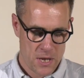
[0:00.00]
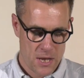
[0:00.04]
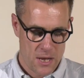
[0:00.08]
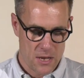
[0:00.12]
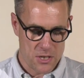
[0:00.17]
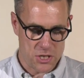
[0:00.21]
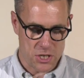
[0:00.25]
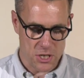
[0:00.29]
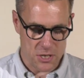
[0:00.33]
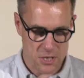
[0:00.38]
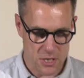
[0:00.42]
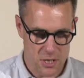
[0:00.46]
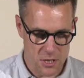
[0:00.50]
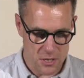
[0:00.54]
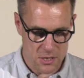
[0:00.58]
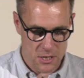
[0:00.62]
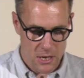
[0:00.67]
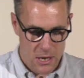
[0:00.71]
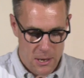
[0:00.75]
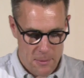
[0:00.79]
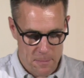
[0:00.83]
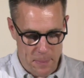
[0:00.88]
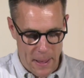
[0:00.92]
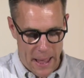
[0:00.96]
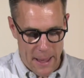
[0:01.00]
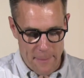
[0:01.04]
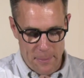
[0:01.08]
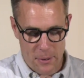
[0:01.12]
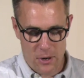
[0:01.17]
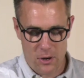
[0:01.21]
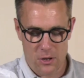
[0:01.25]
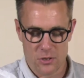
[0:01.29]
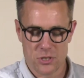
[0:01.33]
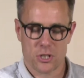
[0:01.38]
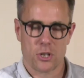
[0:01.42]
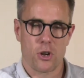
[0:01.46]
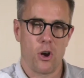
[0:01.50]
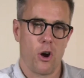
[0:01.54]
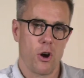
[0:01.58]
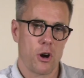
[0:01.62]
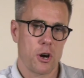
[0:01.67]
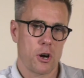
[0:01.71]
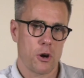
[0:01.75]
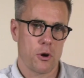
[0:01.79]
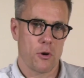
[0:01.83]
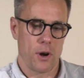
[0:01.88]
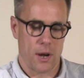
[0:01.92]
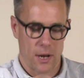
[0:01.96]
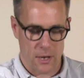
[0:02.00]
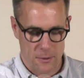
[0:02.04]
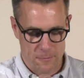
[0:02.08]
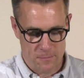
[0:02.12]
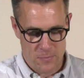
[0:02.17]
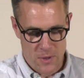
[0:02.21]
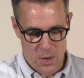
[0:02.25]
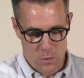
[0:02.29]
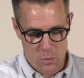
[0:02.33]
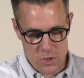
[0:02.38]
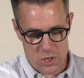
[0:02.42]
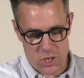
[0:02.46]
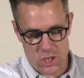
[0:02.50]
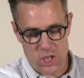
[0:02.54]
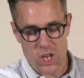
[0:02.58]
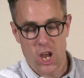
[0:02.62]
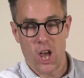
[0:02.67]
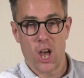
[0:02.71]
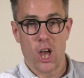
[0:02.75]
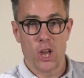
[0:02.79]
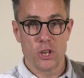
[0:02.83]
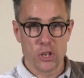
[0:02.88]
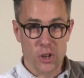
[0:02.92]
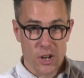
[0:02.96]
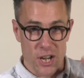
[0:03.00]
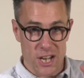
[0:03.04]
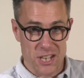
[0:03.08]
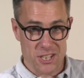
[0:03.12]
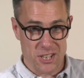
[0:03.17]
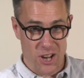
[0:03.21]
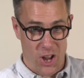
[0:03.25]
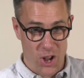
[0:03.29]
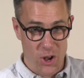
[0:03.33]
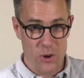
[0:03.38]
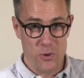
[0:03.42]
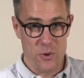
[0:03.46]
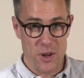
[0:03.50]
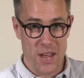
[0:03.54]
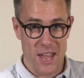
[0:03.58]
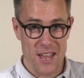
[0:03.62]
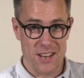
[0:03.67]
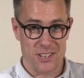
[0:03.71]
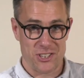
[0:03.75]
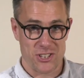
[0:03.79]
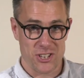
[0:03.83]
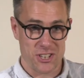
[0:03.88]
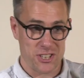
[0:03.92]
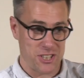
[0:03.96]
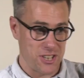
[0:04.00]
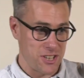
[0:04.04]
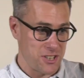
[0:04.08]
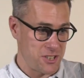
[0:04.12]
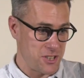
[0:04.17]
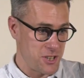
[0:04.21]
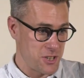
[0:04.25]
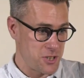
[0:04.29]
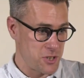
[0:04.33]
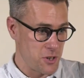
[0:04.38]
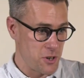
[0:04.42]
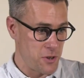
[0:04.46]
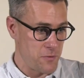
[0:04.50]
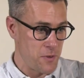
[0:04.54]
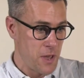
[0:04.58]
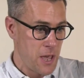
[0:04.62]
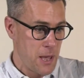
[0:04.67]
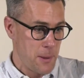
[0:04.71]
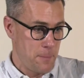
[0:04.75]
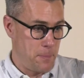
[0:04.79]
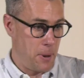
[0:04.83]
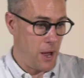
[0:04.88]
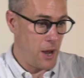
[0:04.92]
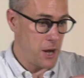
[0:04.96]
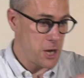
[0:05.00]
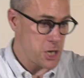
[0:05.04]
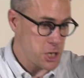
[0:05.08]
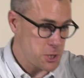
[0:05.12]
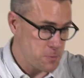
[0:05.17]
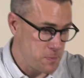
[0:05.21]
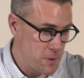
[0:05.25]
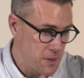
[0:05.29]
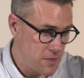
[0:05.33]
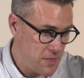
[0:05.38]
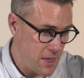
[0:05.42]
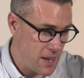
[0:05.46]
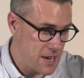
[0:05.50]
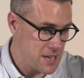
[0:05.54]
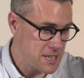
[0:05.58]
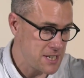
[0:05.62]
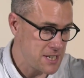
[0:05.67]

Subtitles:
And just as Babylon's conquering was turned on its own head, just as the sort of punishment they